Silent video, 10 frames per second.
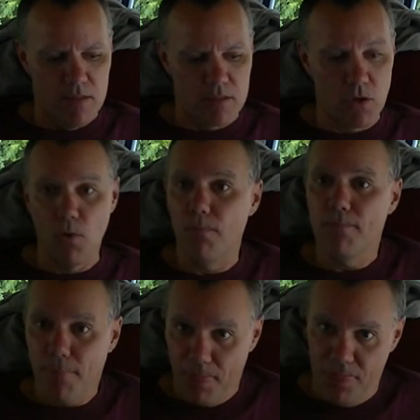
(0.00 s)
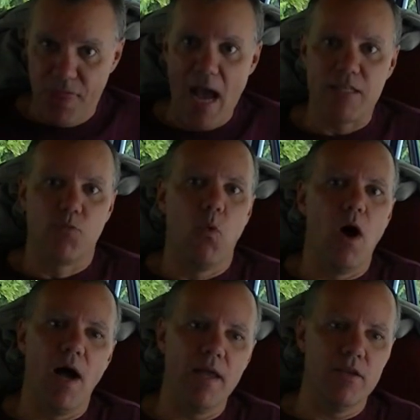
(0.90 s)
So that's
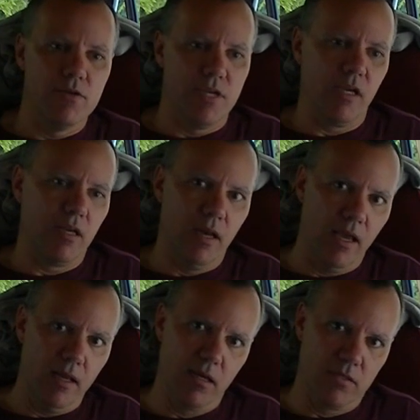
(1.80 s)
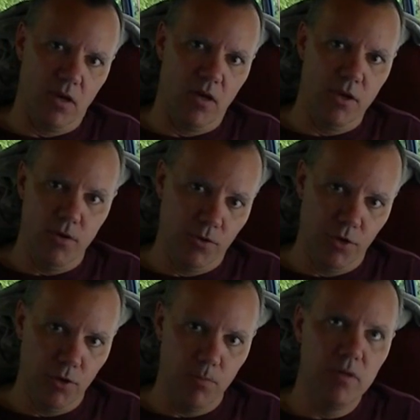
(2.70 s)
why you see Canadians on
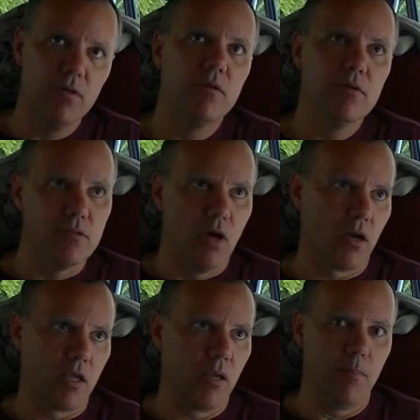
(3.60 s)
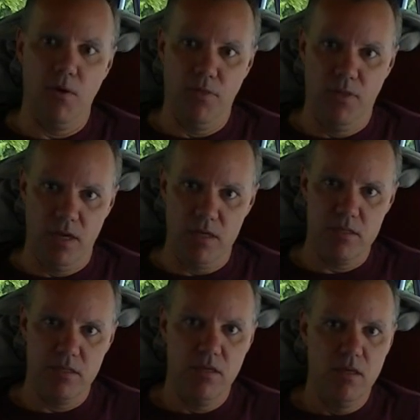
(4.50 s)
YouTube talking about
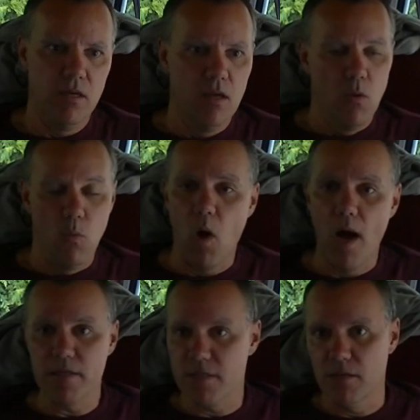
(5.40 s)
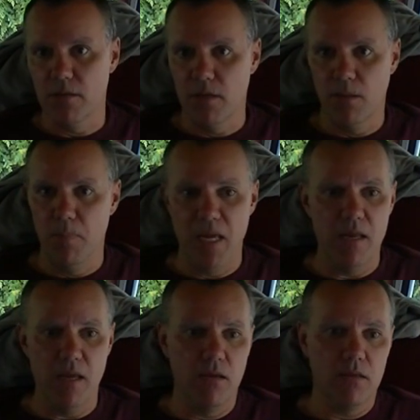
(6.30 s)
this. Why isn't the
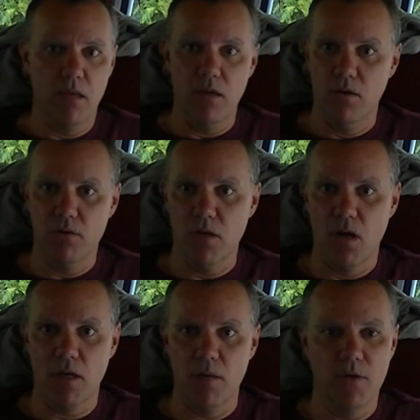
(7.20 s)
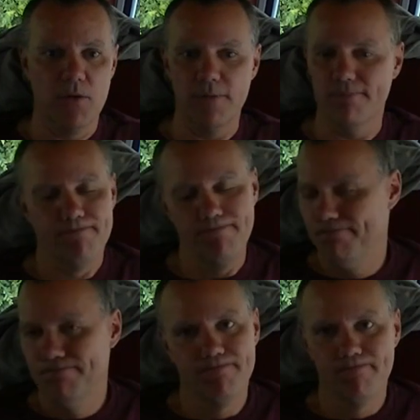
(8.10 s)
media here talking about it?
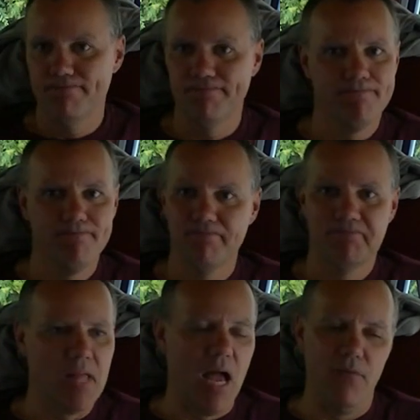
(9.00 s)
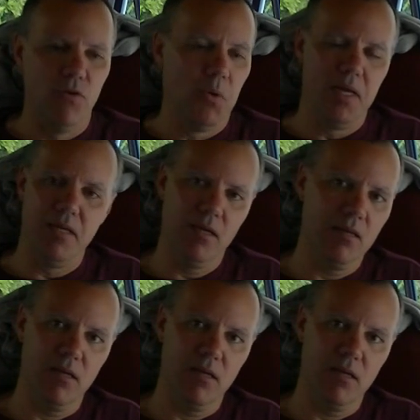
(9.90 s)
I have no idea.